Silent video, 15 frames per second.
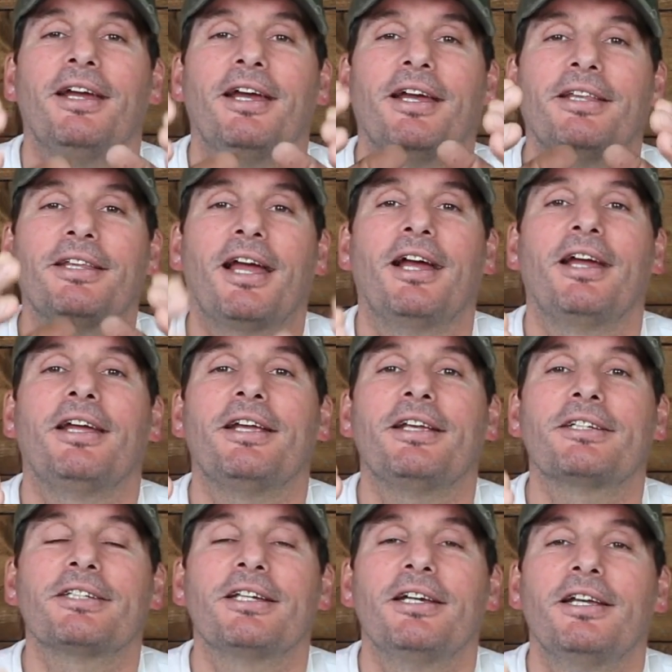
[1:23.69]
and that
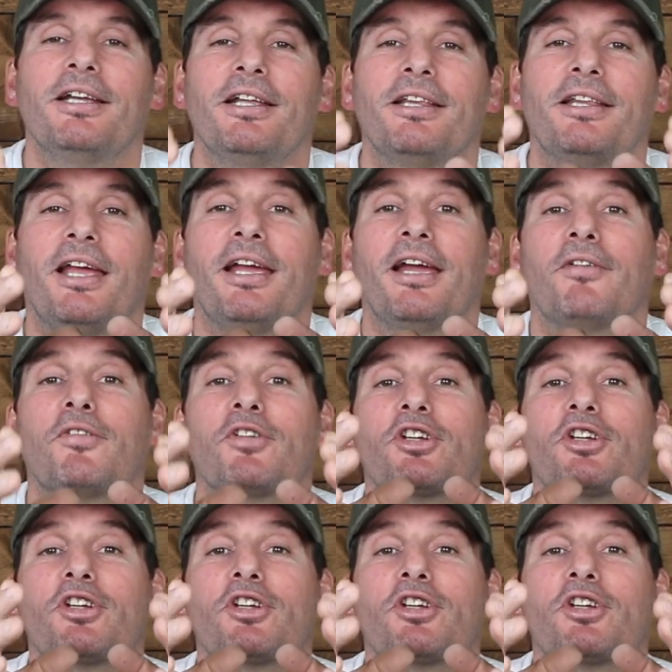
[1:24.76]
is they have a